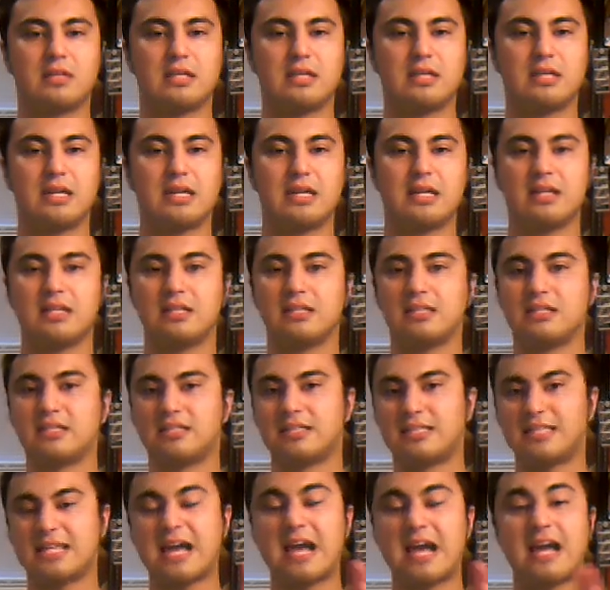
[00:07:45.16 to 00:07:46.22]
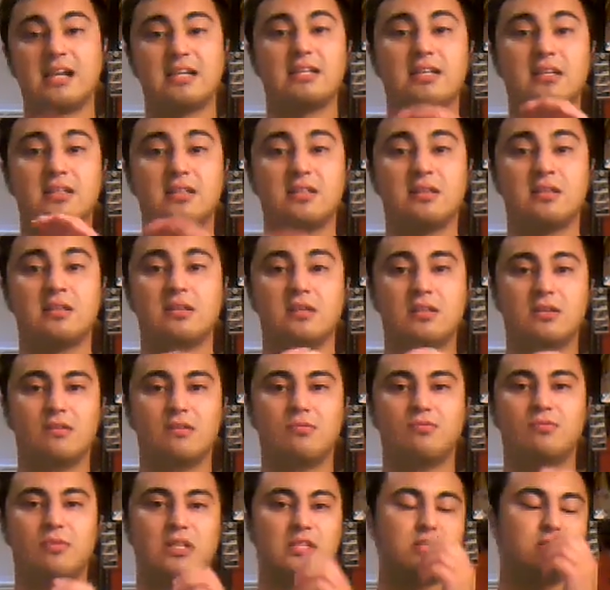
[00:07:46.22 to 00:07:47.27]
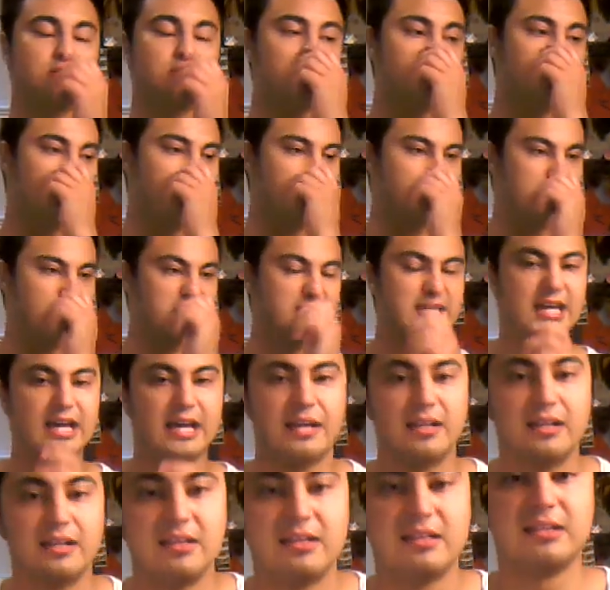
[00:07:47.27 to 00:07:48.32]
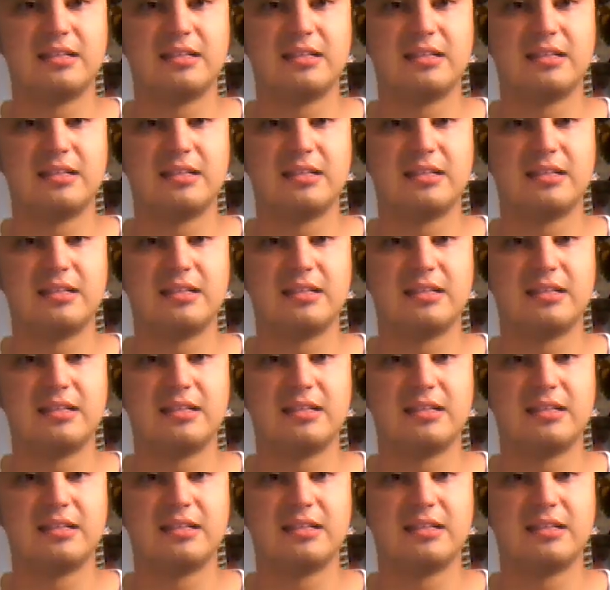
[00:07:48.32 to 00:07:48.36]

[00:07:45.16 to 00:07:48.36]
and that is what you get.